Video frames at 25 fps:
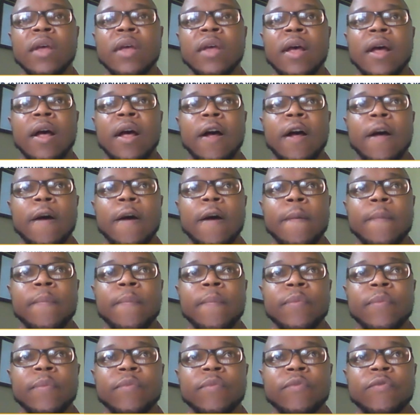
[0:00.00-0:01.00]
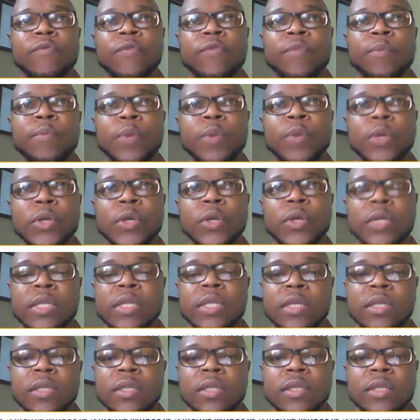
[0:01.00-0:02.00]
for
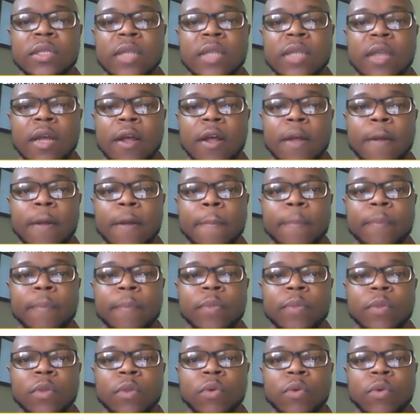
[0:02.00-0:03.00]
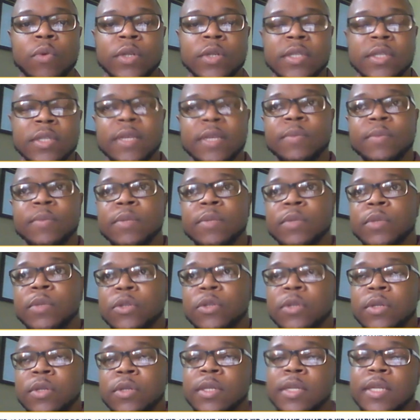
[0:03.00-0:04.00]
persons who are susceptible
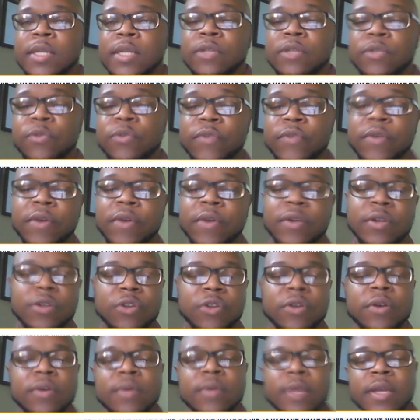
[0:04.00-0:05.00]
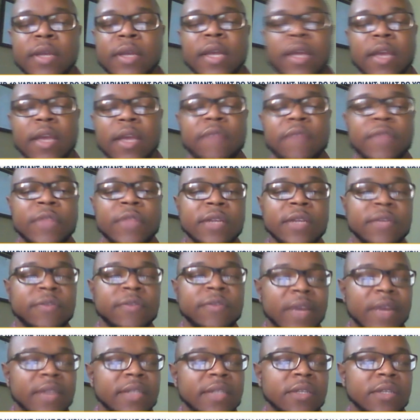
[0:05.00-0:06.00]
to these new variants, or if these
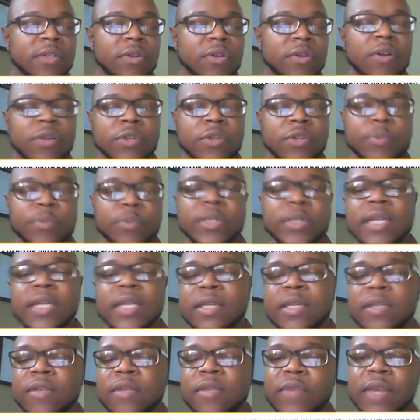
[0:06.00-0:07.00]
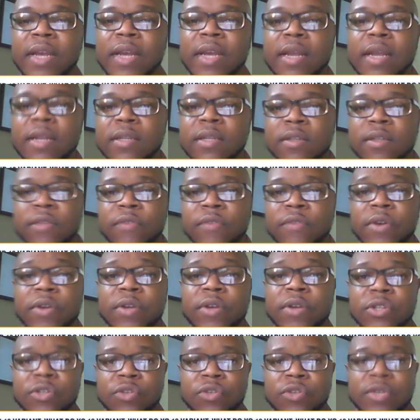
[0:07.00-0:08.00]
vaccines are also protective against the
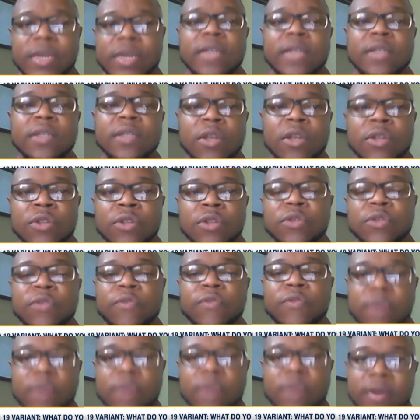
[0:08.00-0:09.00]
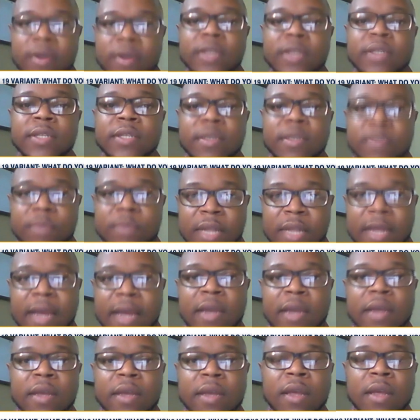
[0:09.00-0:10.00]
variant strains. So far, it seems
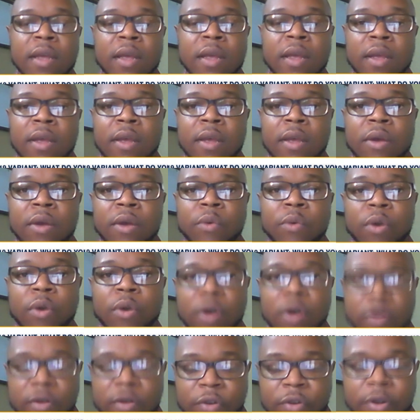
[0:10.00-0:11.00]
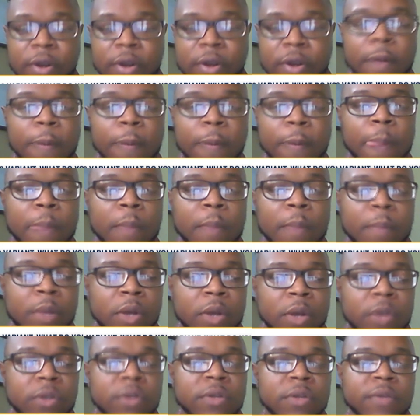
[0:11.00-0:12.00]
like we're covered,
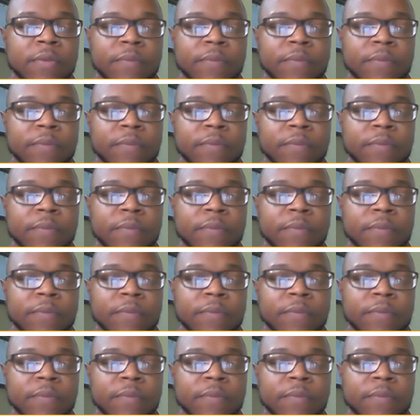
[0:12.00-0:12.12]
but